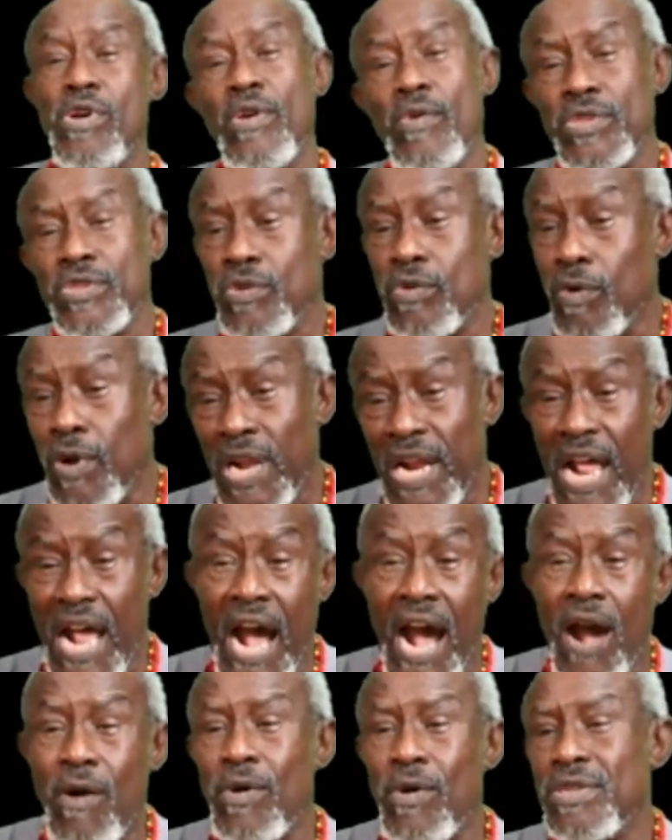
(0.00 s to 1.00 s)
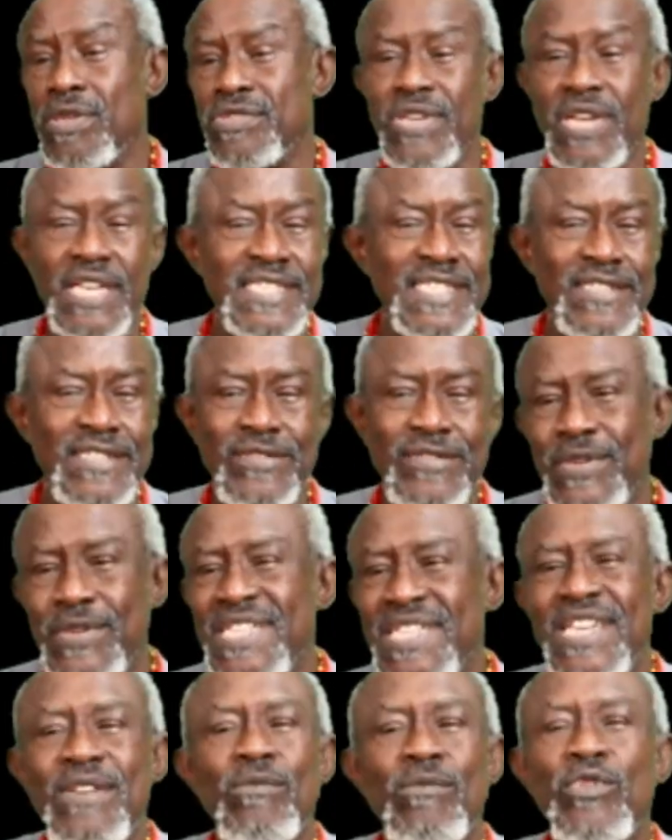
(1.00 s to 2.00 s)
was over an hour. So I said, no, it would
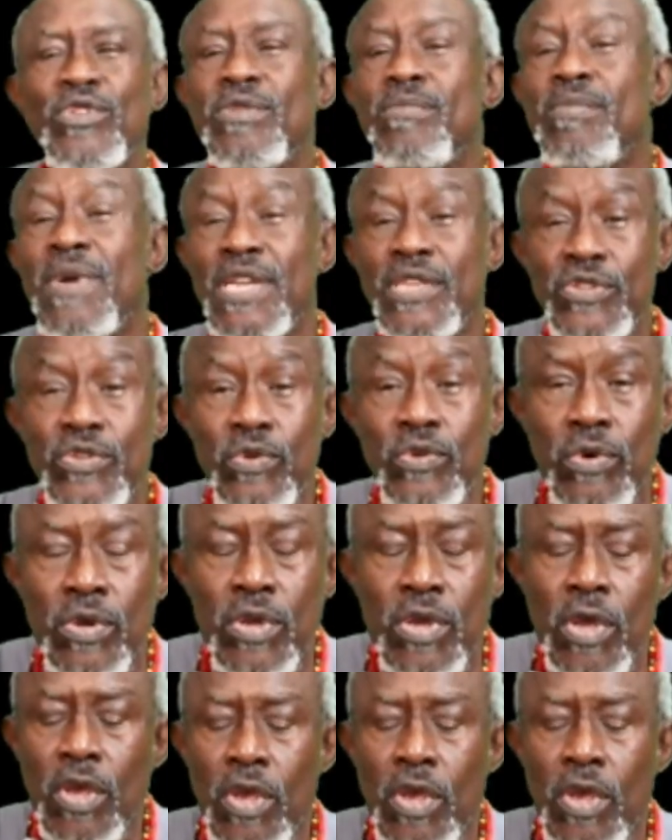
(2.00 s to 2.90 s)
take most of my show.